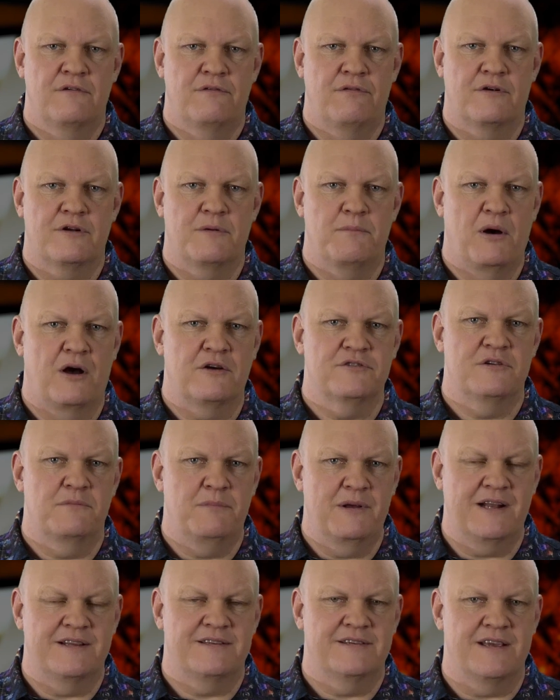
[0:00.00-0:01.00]
for the
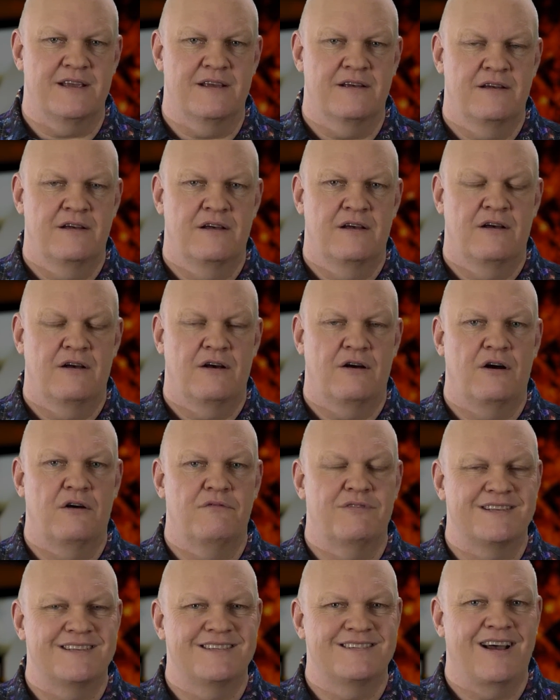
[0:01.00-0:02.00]
possibility
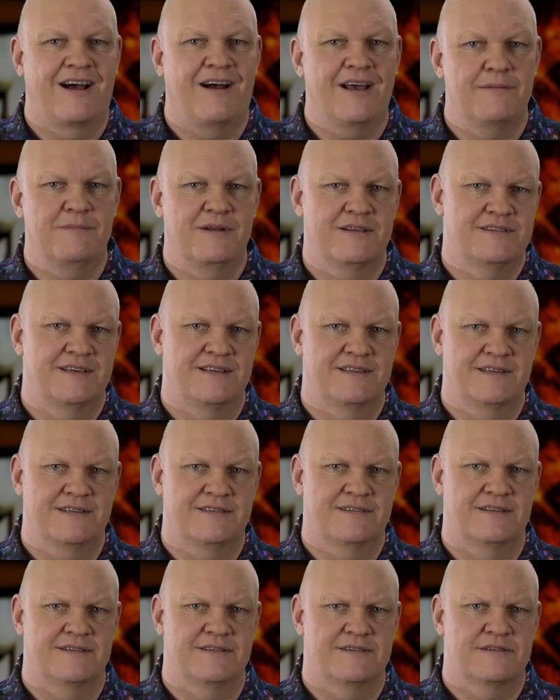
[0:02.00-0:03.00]
of a timeless
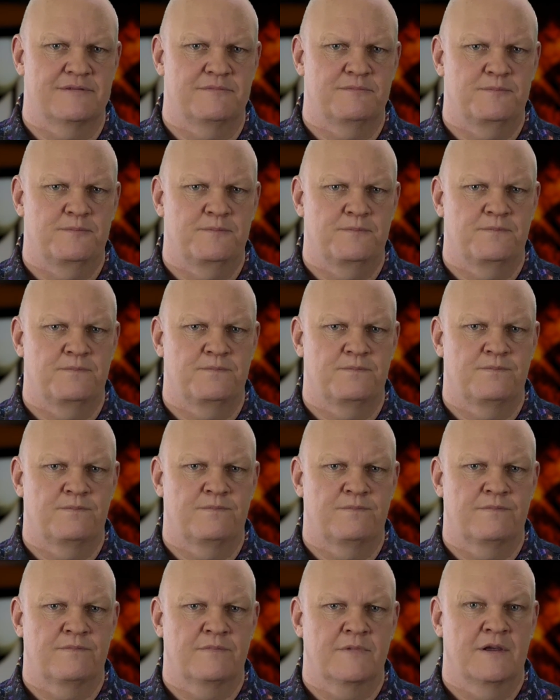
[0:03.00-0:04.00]
existence.
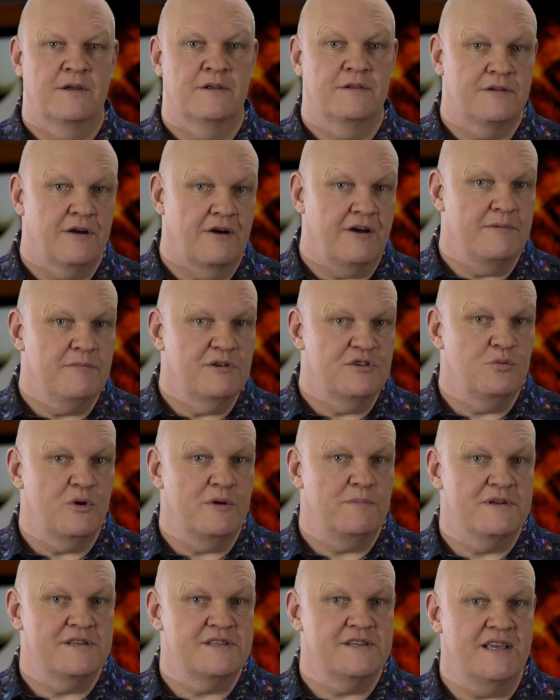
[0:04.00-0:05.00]
Time as
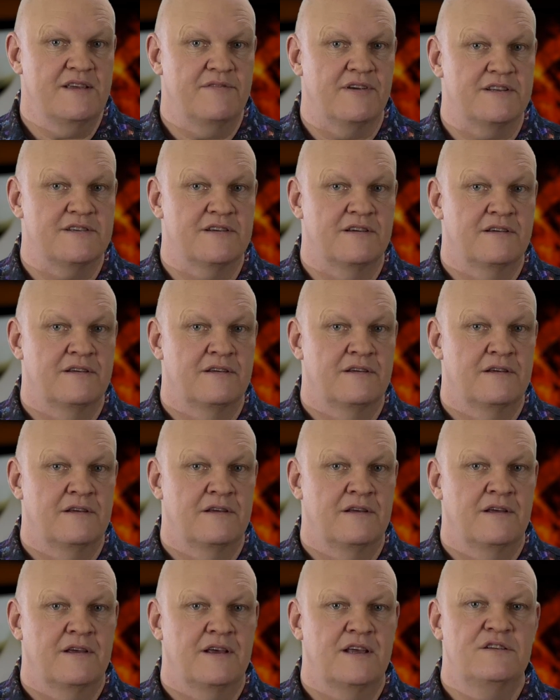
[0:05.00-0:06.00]
we perceive it
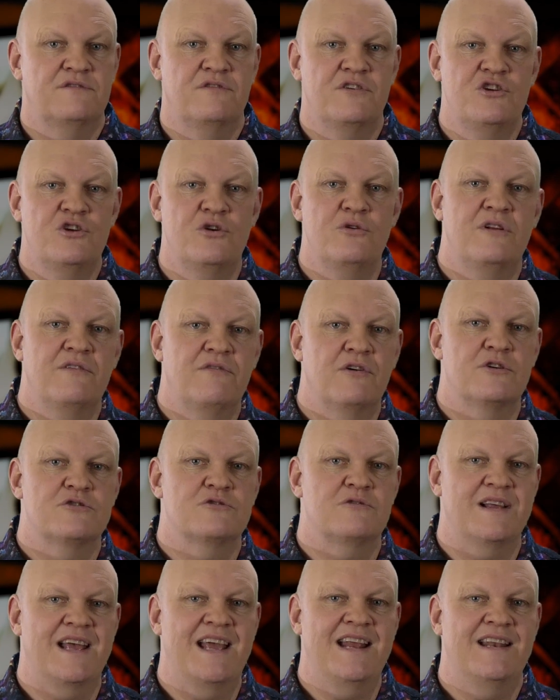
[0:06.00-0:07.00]
is the
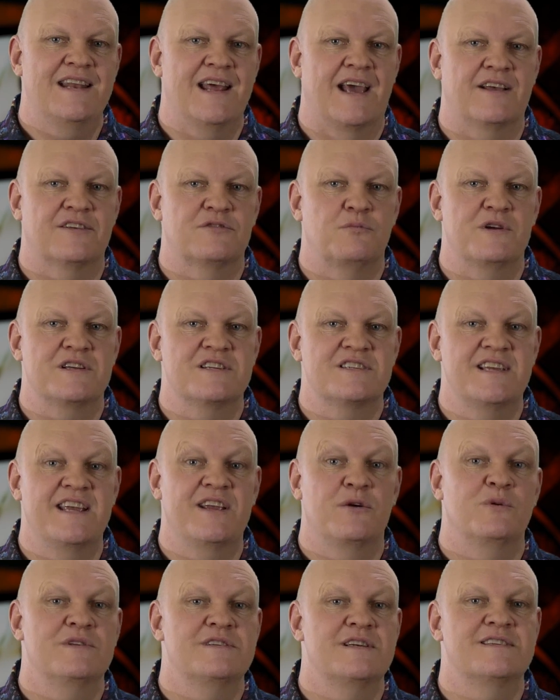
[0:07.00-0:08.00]
universal index which
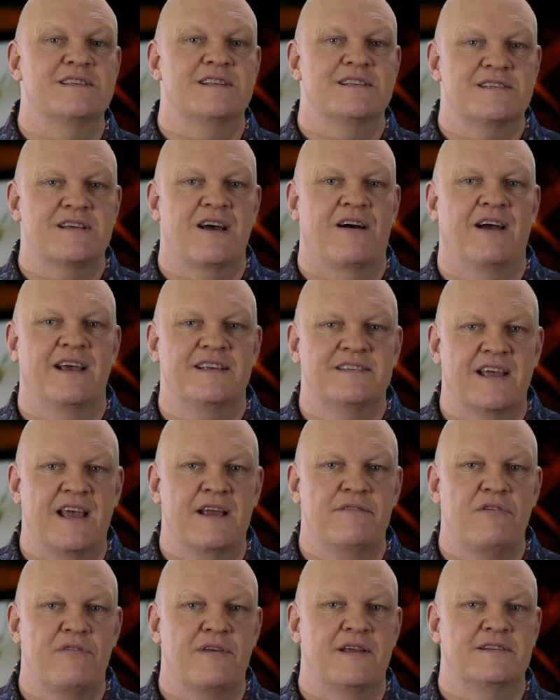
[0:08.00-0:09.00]
sequences and ties
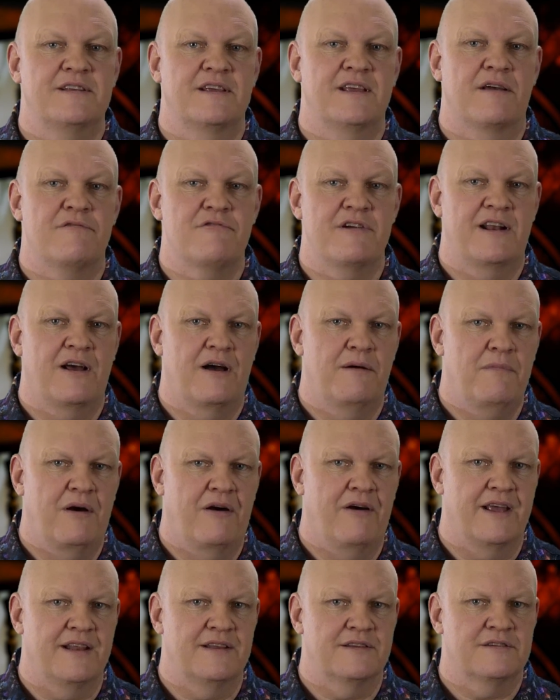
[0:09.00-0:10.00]
everything together in our
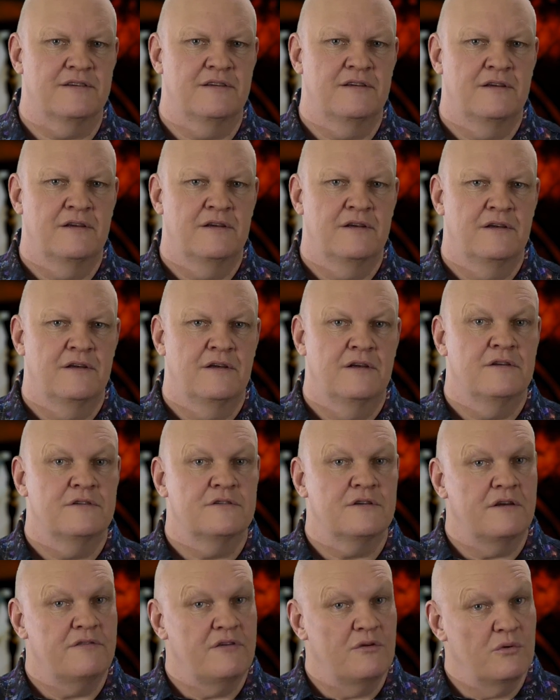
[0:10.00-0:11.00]
minds.
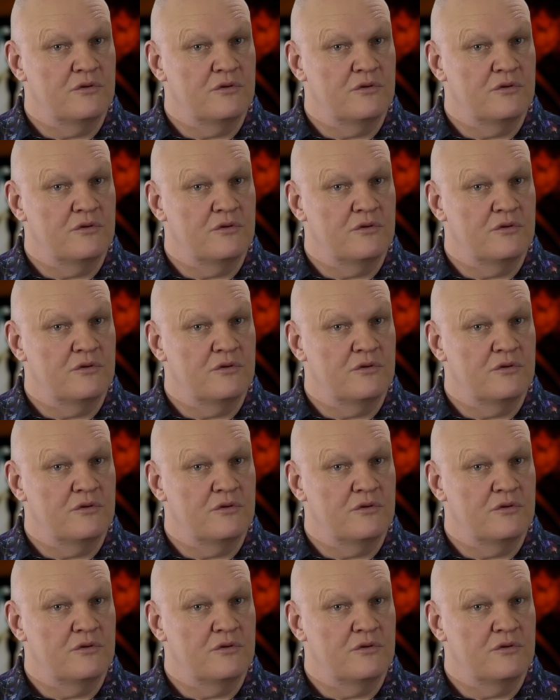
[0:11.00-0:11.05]
So if